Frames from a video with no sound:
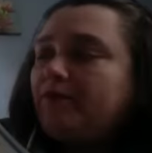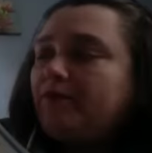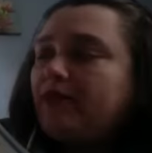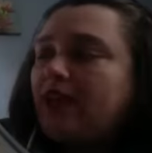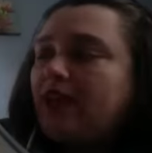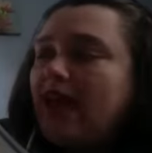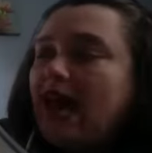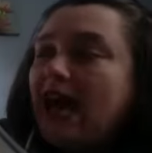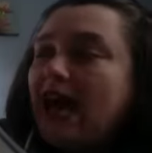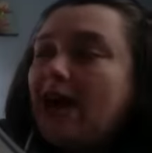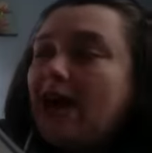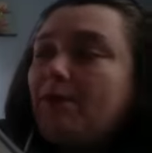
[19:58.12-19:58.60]

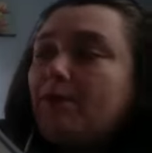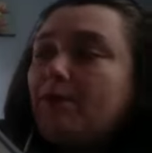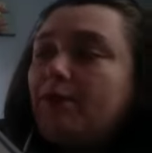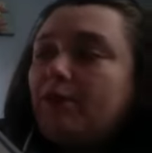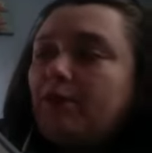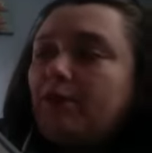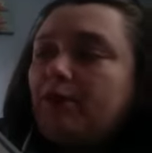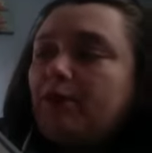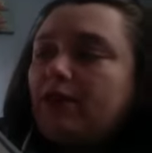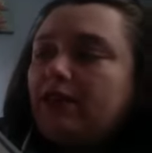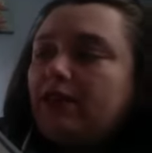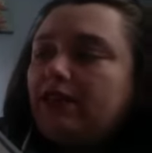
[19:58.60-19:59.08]
apple
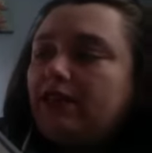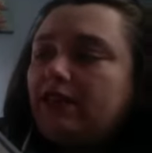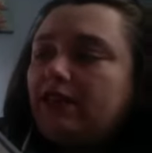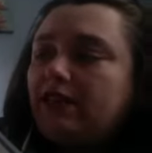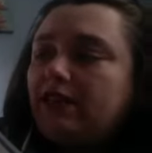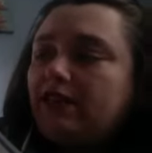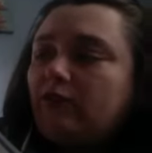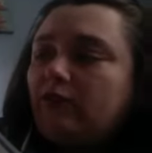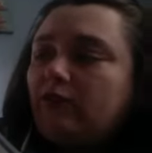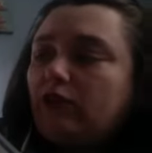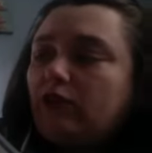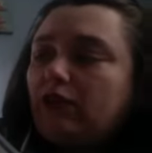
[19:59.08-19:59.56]

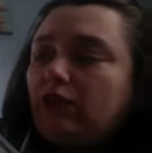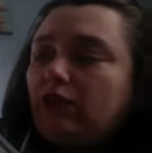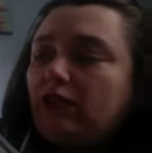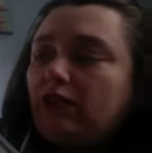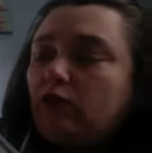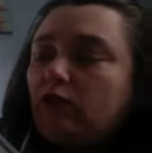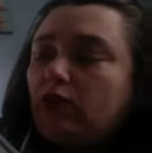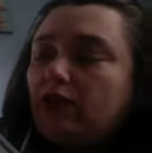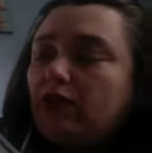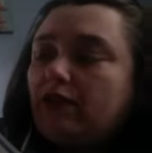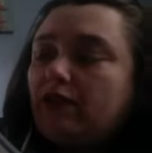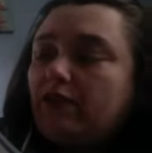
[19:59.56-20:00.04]
pressing
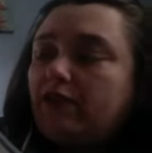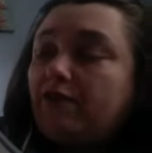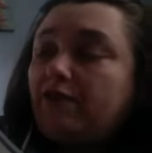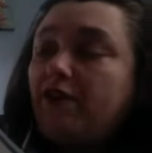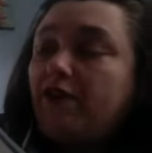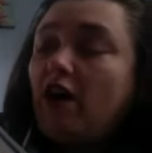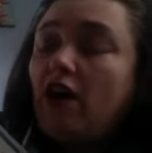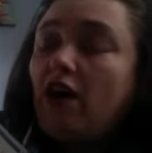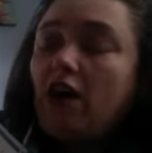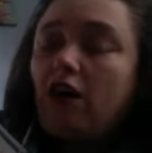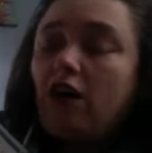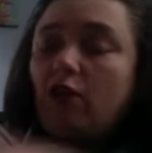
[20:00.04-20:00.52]
where in the
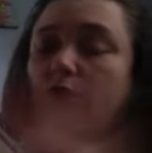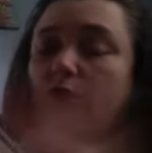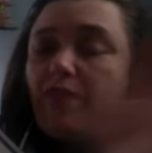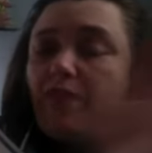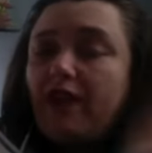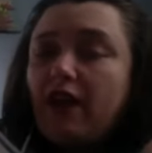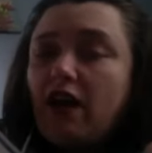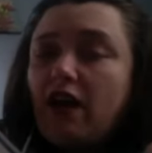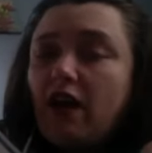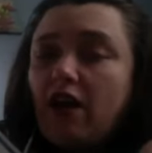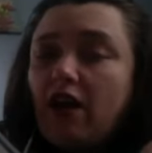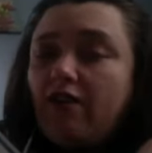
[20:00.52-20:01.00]
fall, when
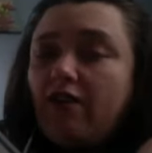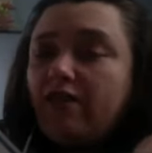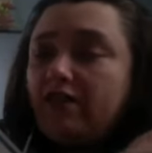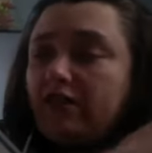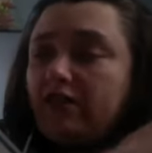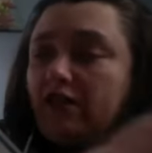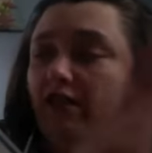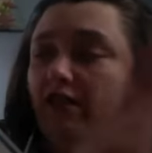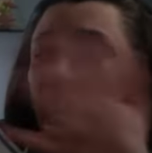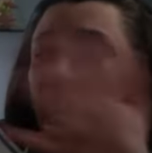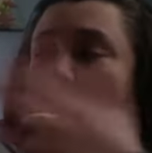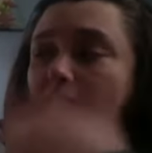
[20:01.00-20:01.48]
they
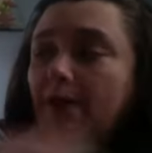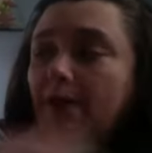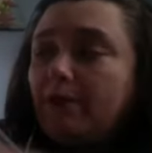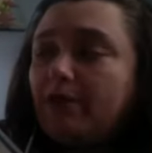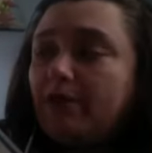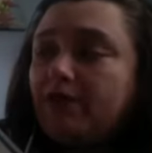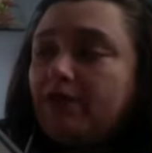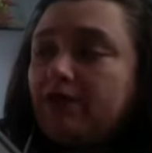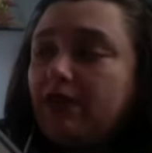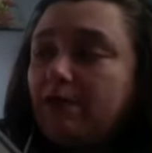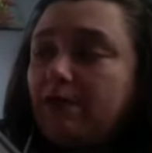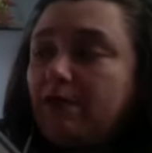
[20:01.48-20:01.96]
harvest all the
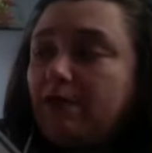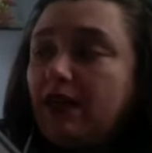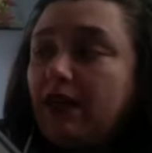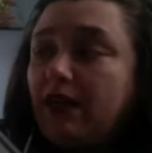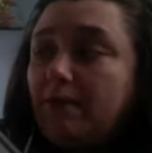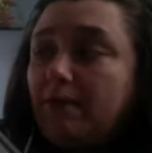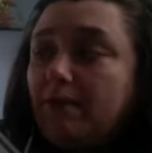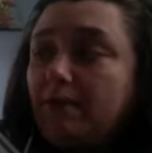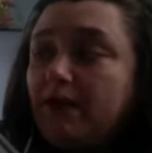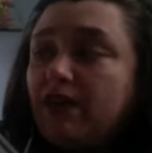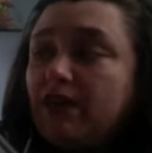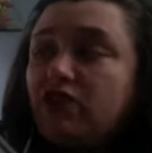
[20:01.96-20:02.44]
apples, they make
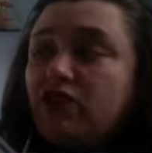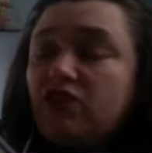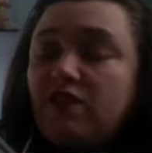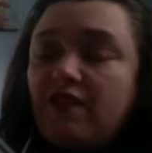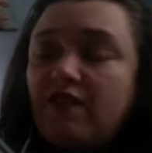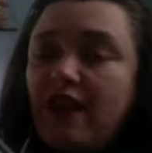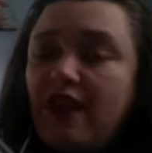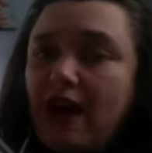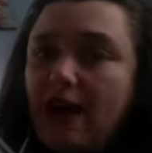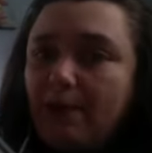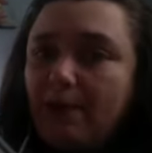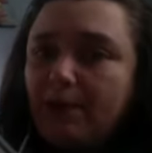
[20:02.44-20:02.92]
a bunch of
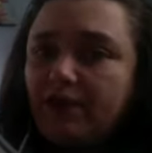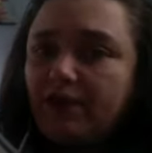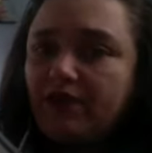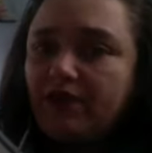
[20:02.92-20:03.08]
apple.